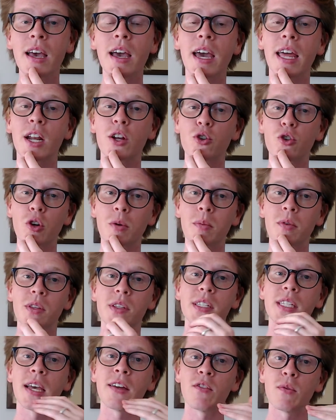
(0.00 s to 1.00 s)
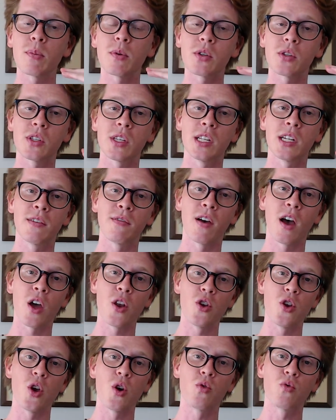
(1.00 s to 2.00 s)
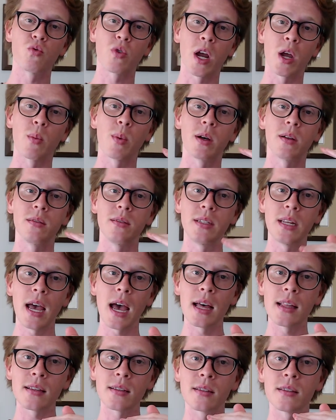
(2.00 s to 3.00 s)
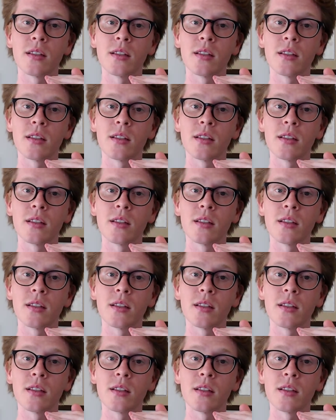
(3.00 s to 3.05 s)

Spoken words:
and attributes 70% of unknown right whale deaths,